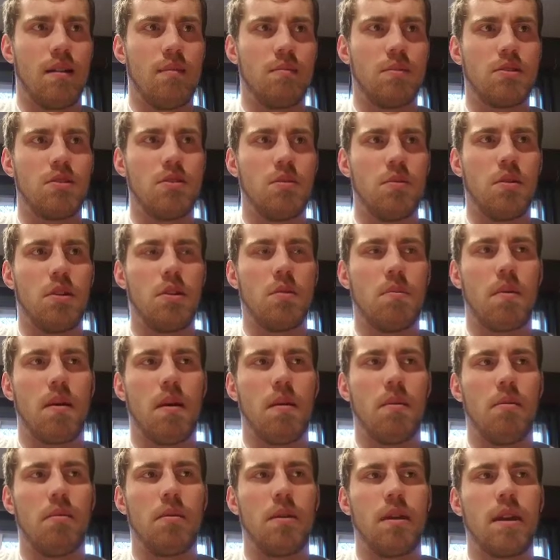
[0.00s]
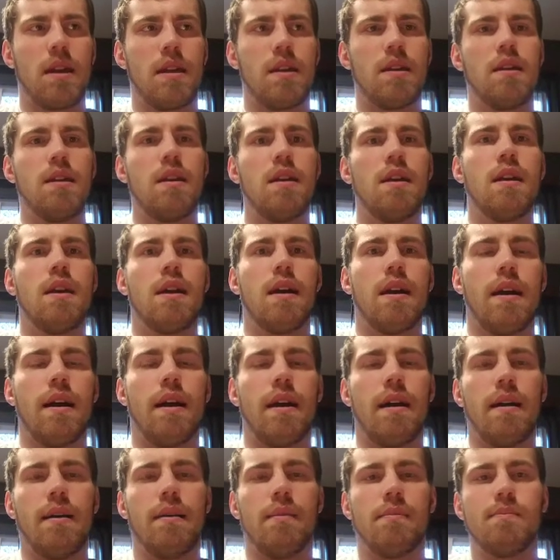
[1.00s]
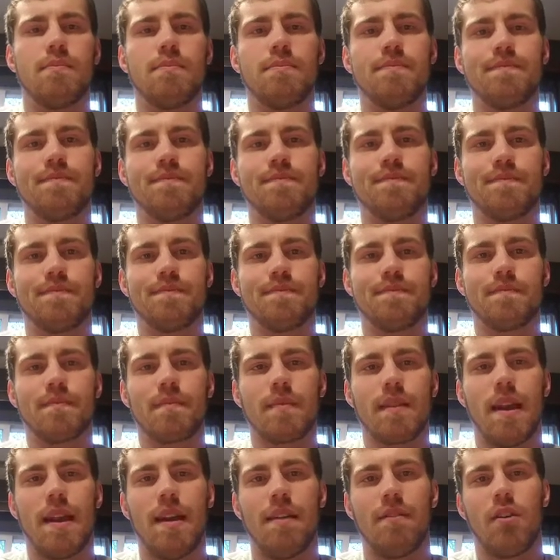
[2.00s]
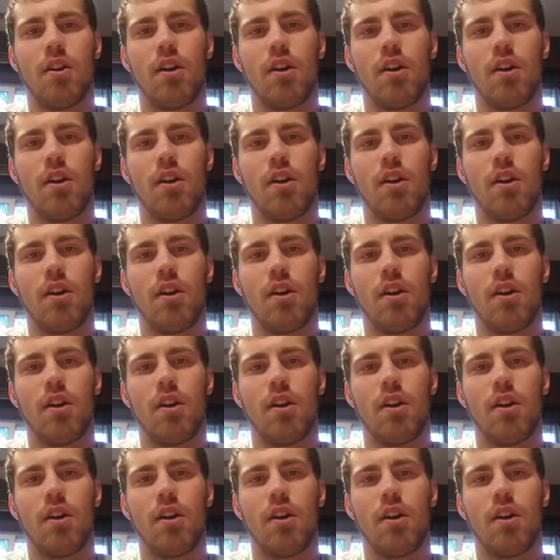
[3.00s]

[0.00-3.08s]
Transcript: I'm assuming you probably have